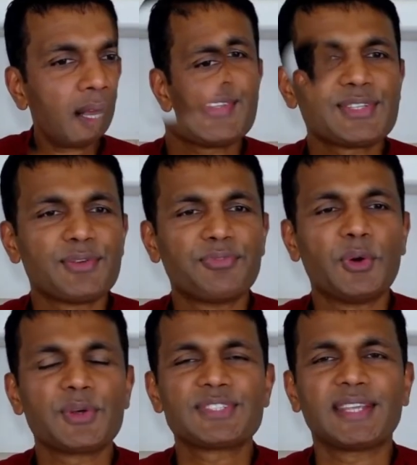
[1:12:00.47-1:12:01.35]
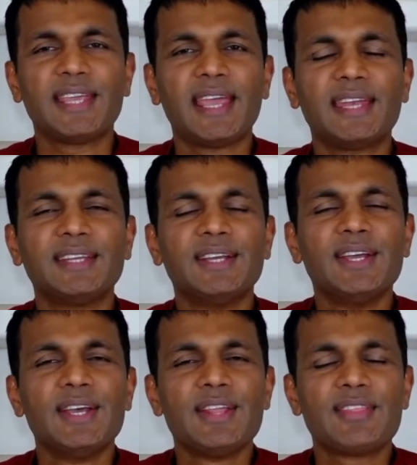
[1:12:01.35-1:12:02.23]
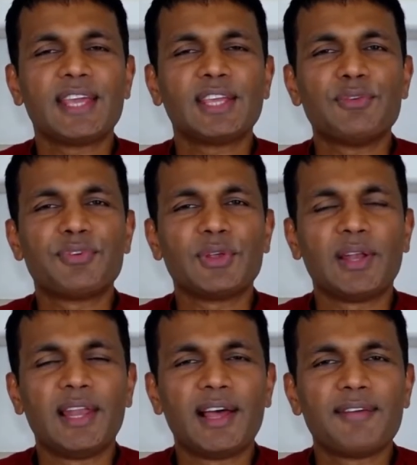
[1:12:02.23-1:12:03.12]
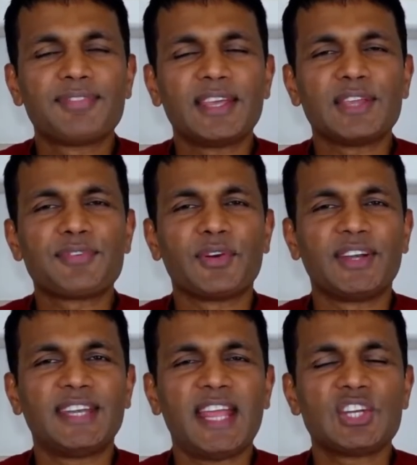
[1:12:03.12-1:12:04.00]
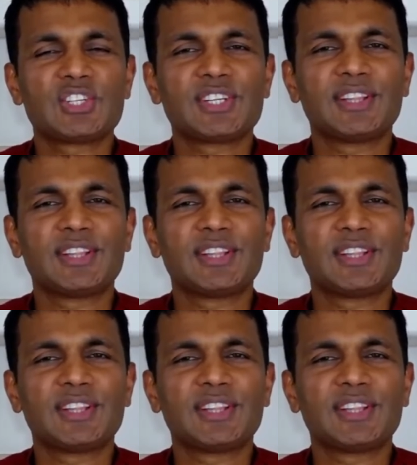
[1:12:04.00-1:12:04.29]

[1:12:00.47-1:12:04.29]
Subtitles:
So folks, again, thank you for your love. Thank you for your attention.